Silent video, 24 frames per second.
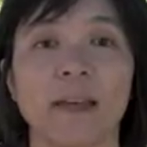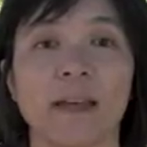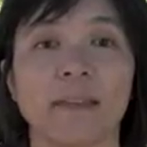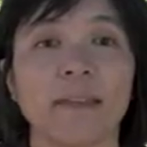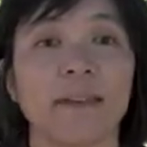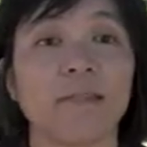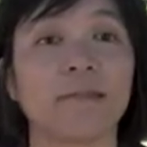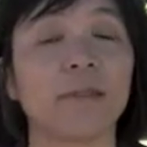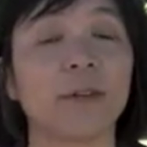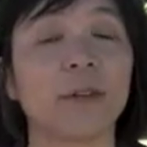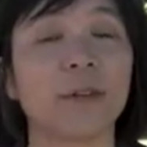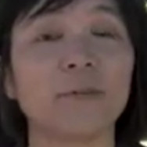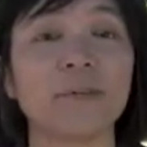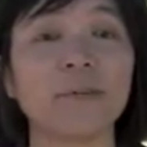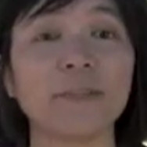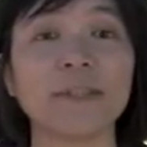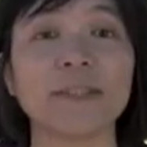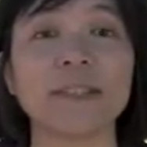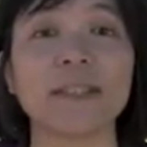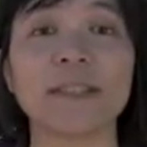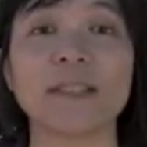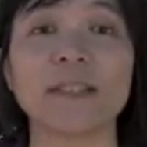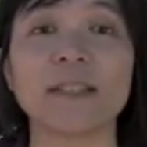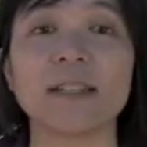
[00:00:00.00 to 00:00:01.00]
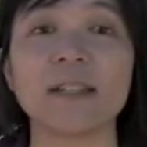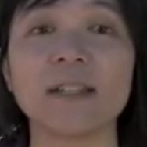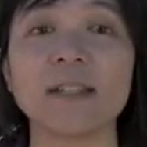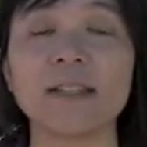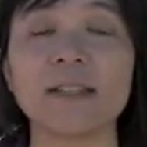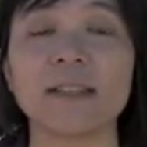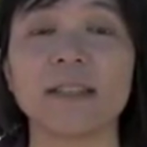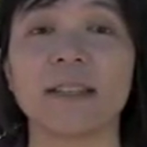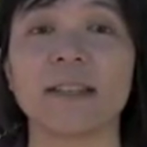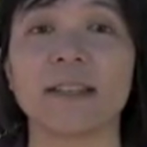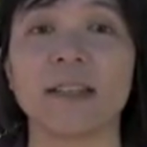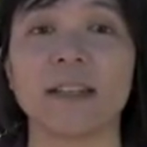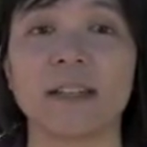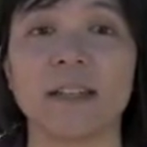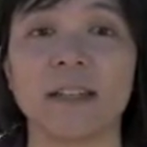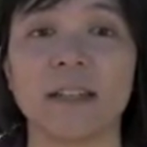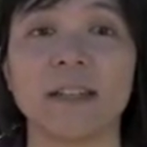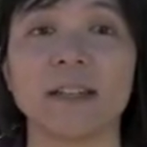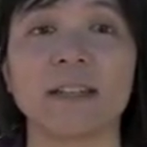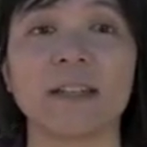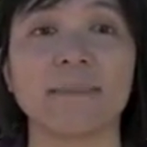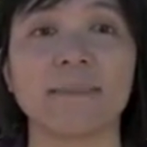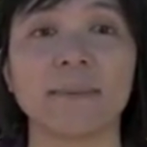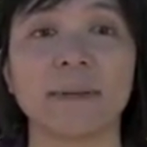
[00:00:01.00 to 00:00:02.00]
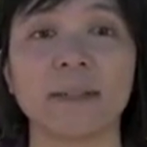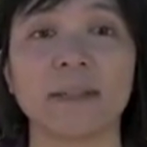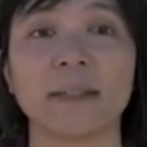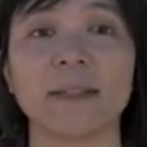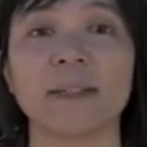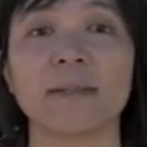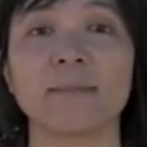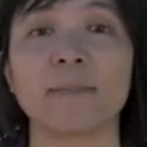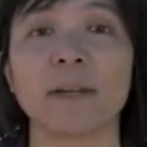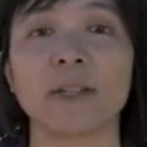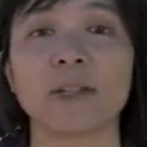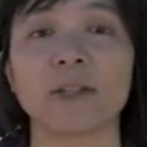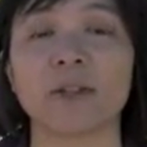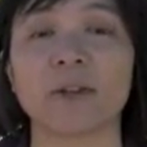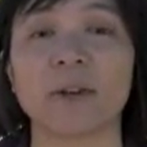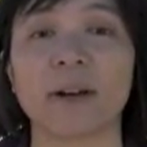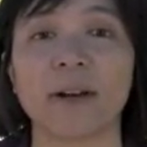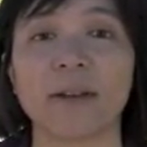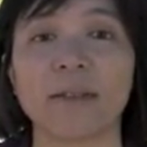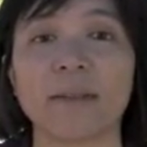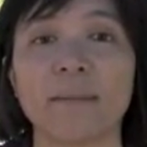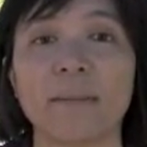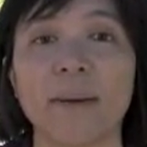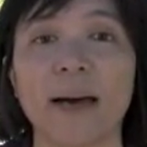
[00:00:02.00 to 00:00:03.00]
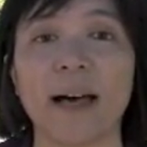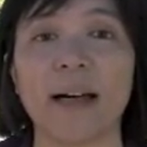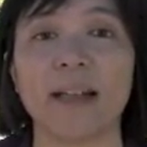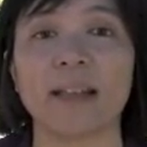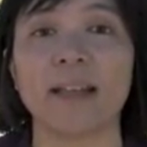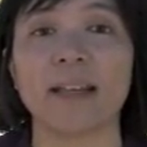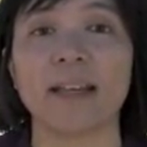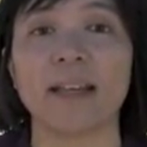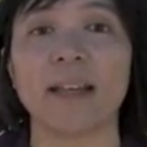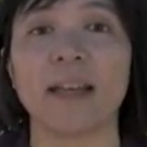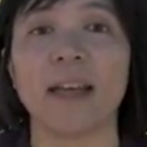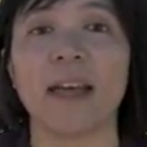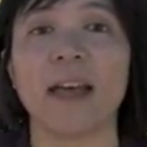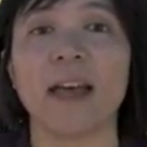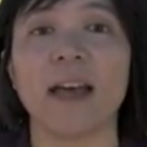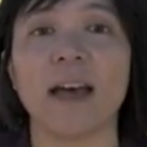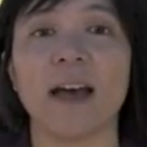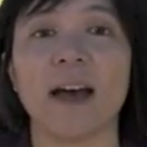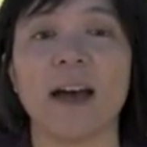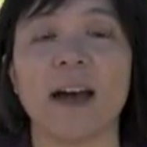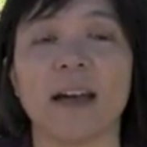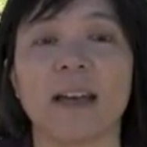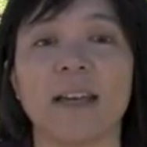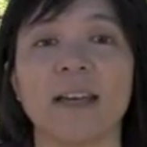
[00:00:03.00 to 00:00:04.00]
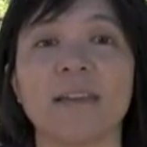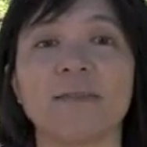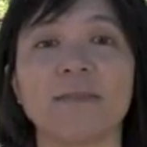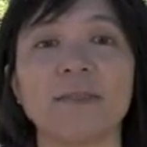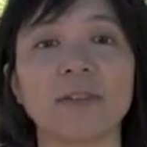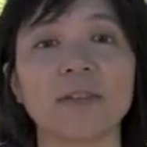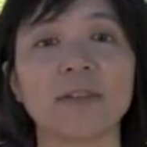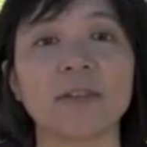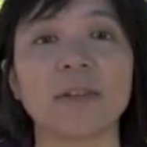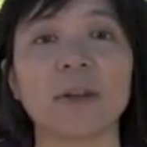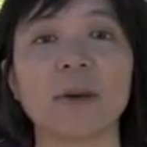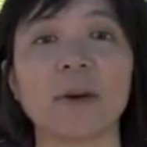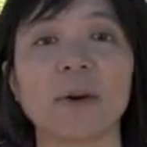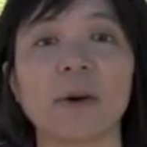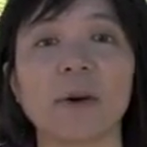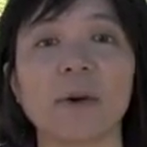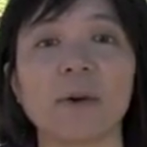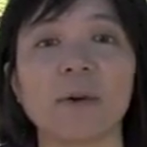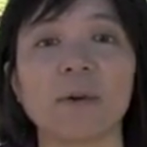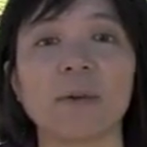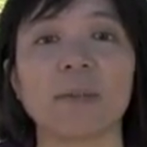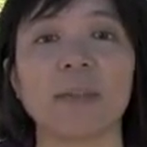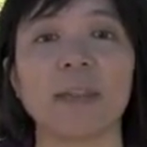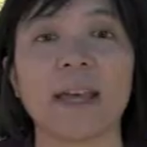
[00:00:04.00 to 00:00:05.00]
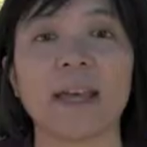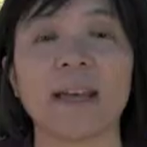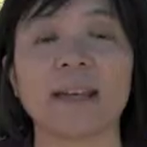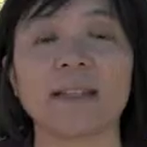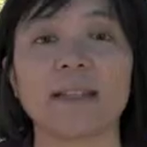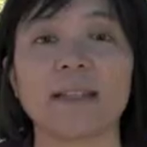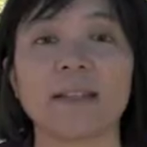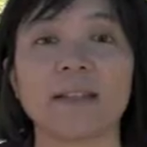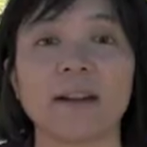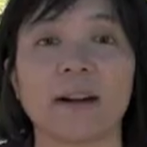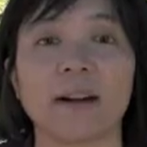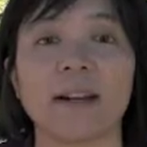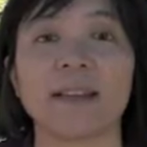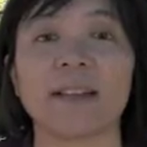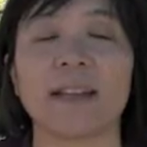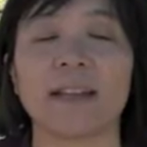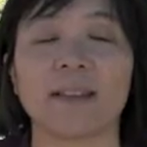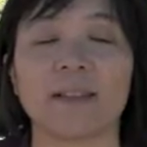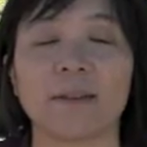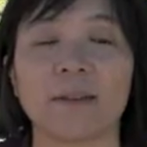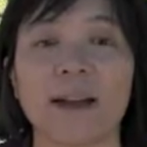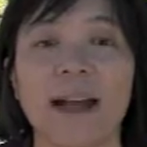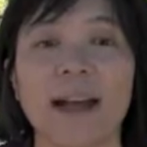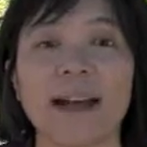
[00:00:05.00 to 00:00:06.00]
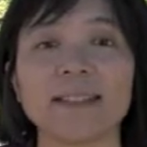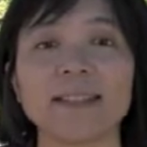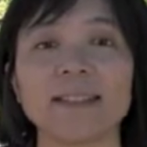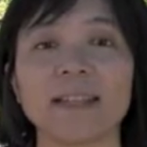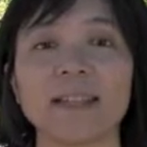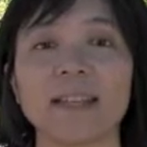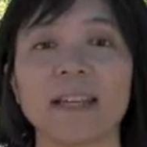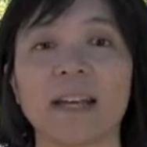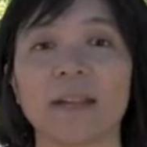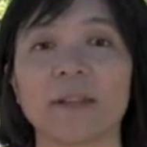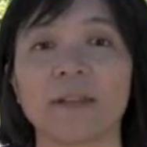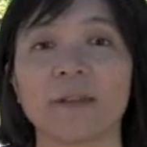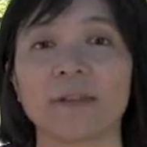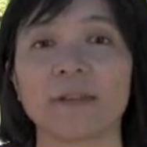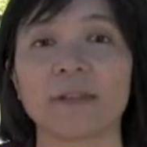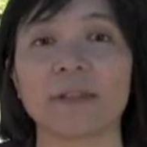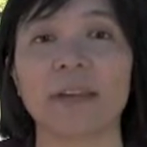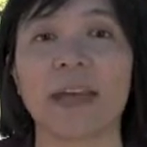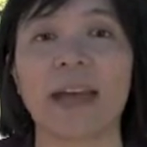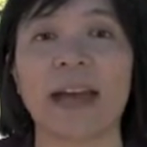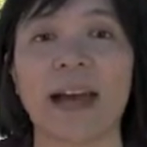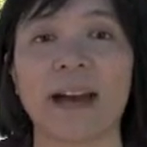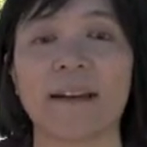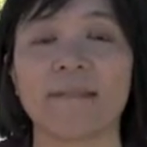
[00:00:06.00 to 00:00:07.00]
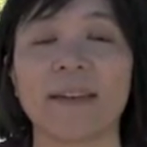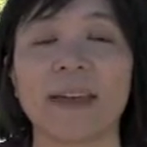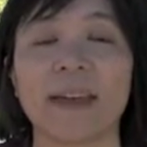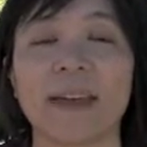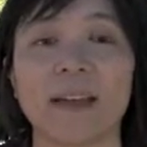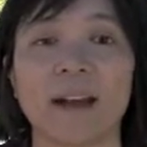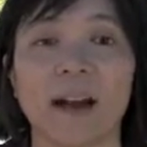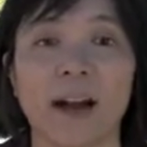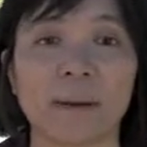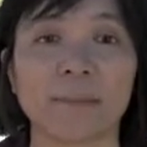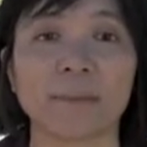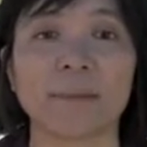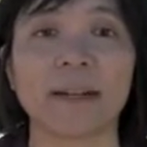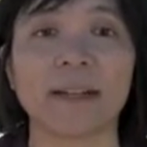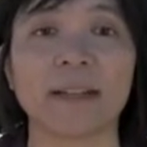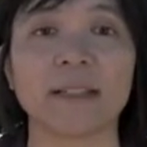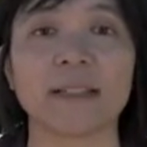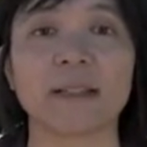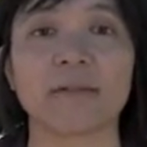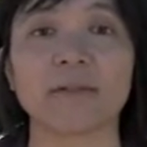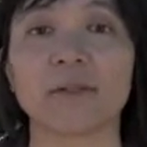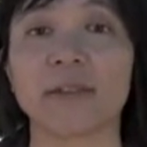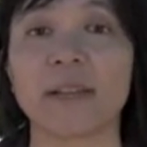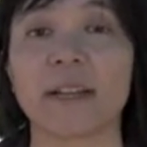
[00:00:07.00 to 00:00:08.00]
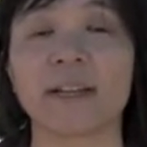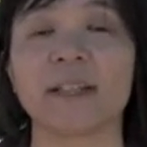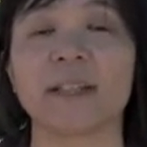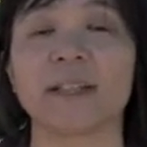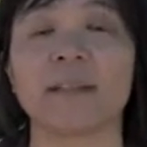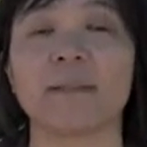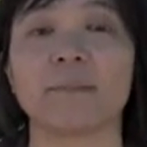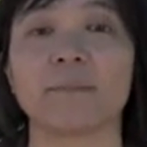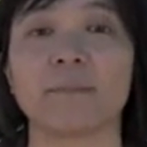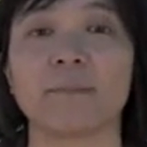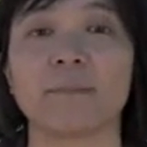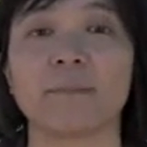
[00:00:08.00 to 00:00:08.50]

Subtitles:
They've known for 6 years that they needed to put this measure on the ballot. Even so, they did not get their act together to have a comprehensive transit